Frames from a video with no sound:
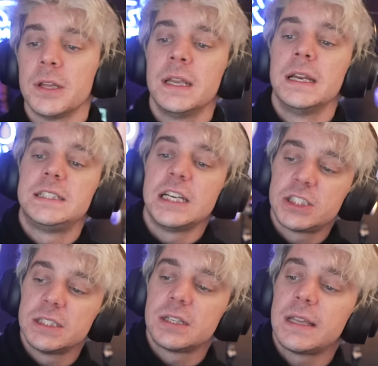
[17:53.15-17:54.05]
In
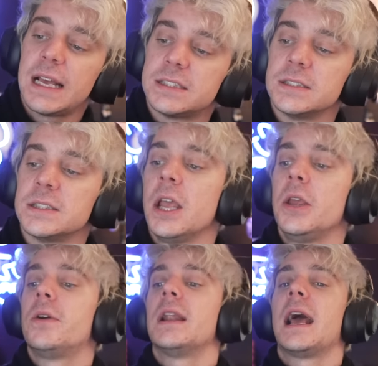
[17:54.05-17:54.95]
addition to lessons,
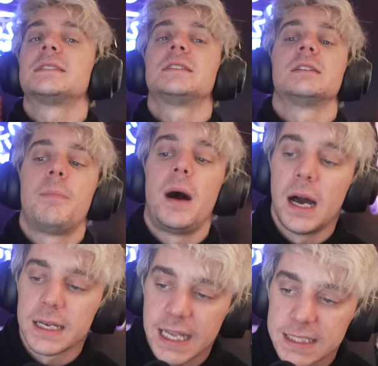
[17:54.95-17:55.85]
you can access
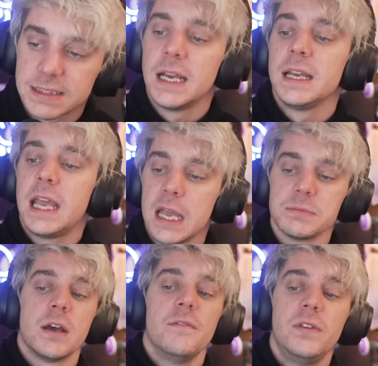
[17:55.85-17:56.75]
podcasts, games,
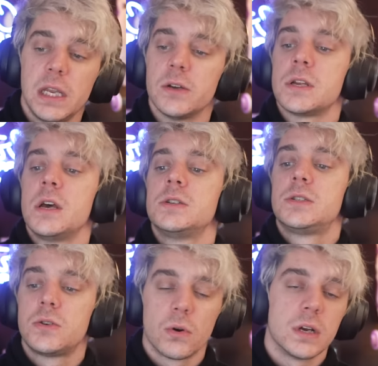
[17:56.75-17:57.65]
videos,
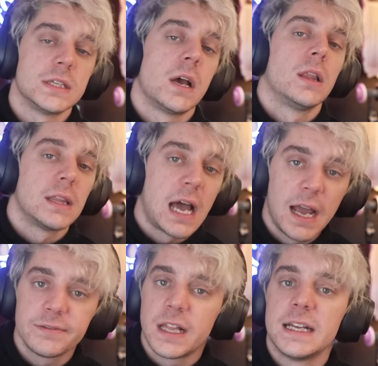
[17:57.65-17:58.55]
stories,
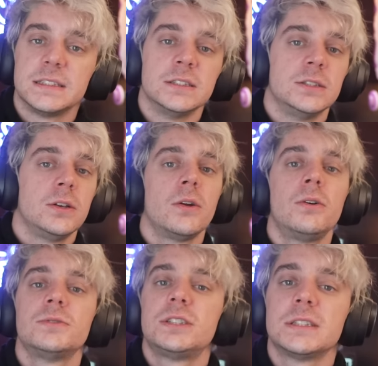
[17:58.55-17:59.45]
live classes. You
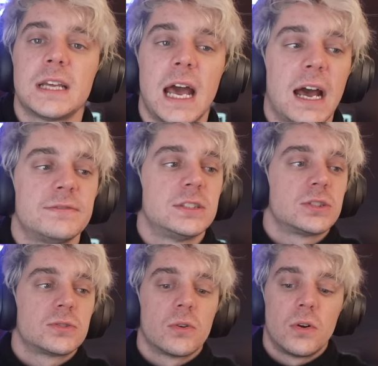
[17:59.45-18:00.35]
don't just have to
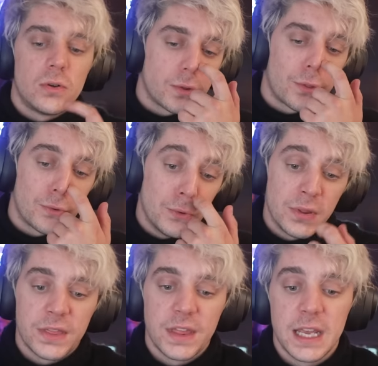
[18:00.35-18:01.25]
scroll through
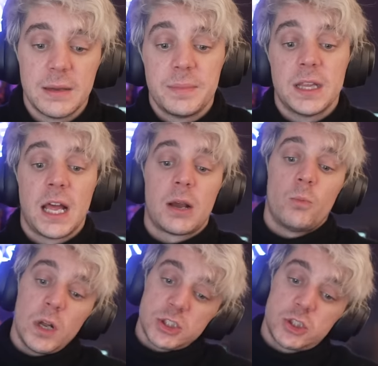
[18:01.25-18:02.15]
the thing and be like,
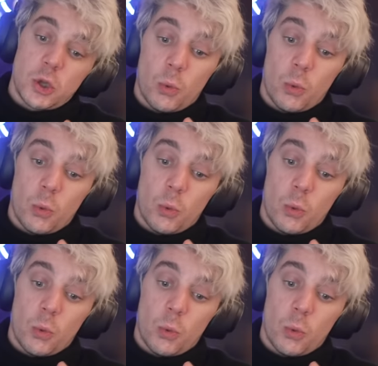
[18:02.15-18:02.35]
what's the